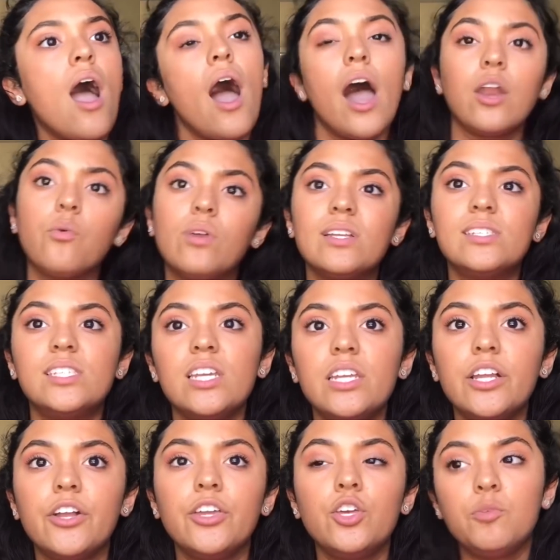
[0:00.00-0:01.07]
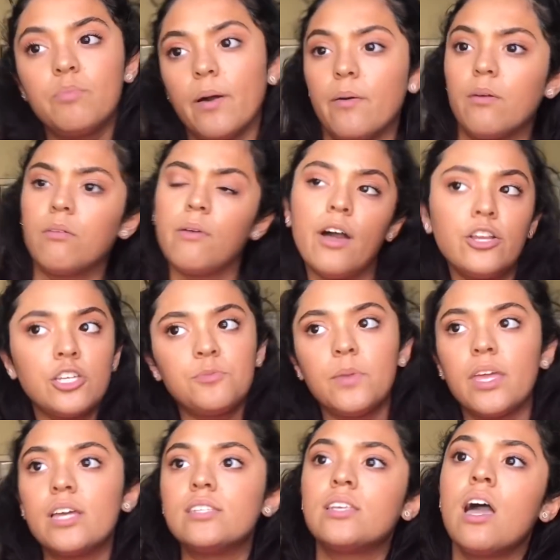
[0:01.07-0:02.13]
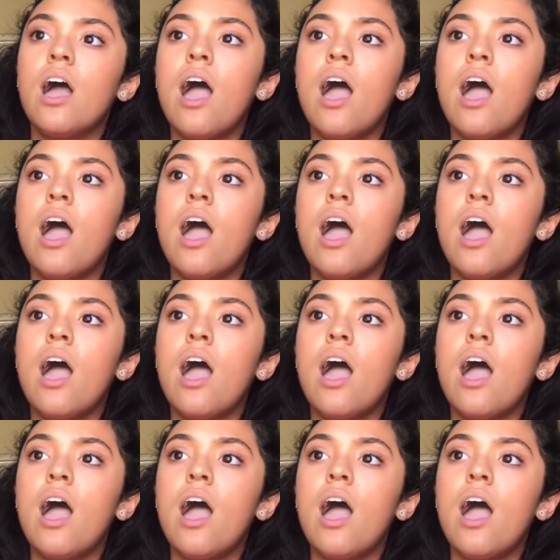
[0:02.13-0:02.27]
I don't want to sit near you, blah, blah, blah, just because